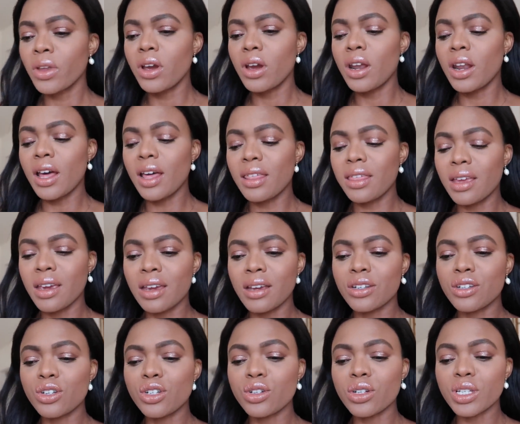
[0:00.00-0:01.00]
and I think
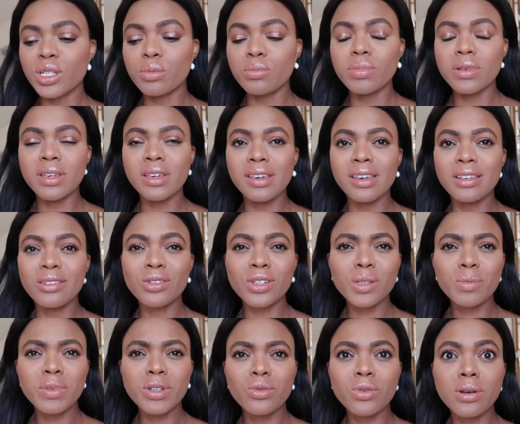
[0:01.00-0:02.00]
it should just be
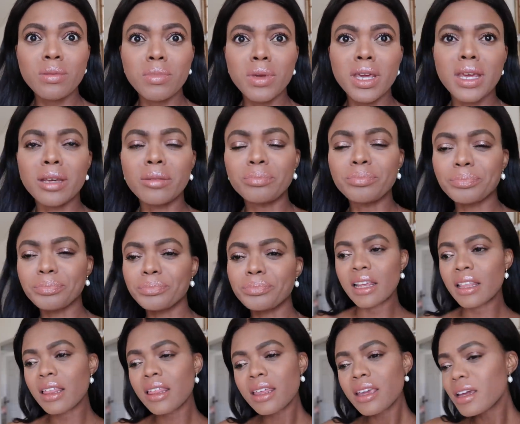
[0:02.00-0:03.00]
just between me.
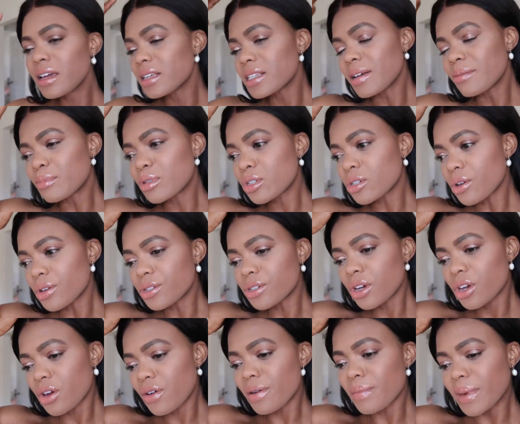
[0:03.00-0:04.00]
Like, the thing is, I'm so
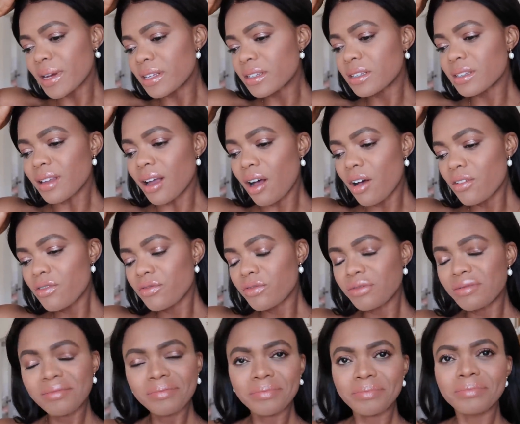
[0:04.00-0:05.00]
secure in myself.
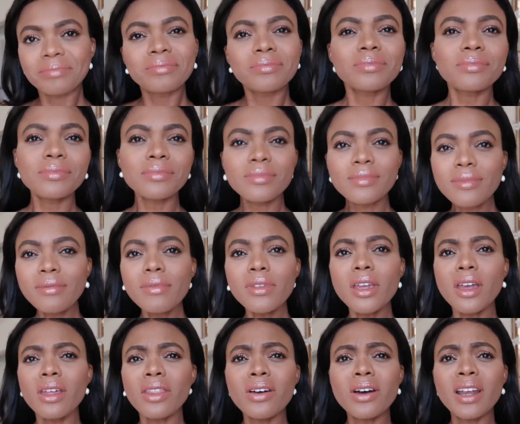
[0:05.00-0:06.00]

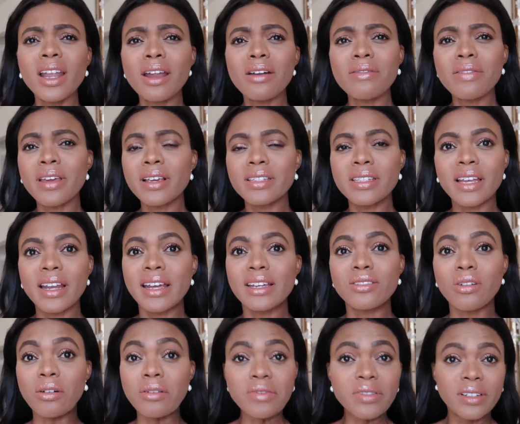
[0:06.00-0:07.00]
There are a lot of things that I
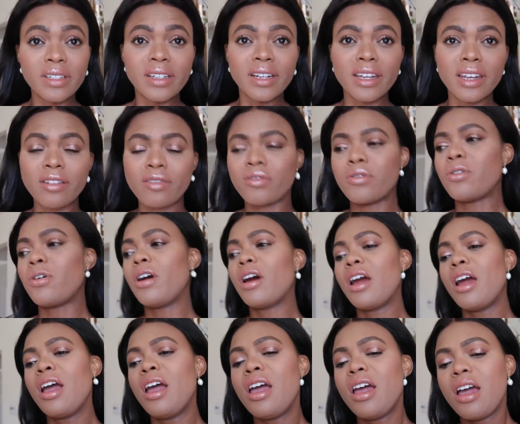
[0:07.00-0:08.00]
don't feel the need for,
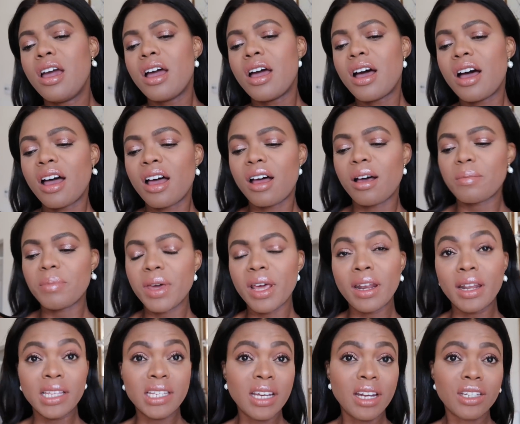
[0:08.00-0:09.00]
and
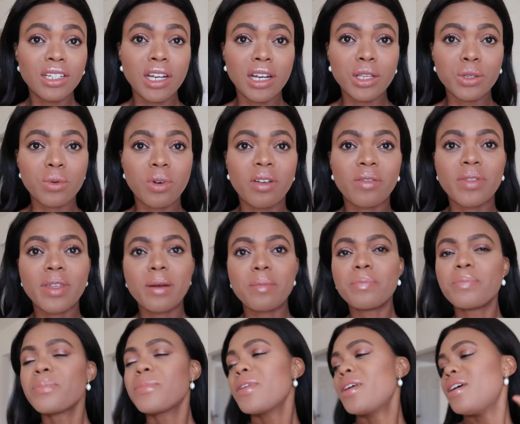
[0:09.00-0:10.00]
attention is one of
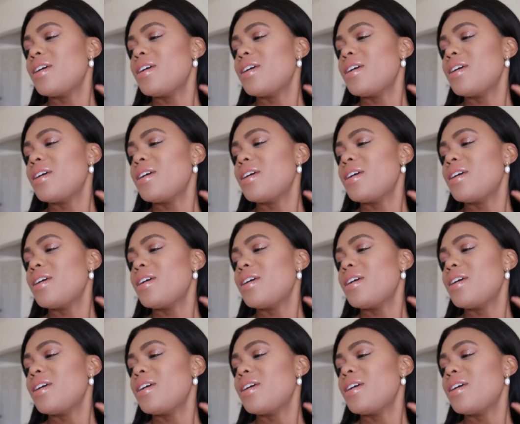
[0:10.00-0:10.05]
them.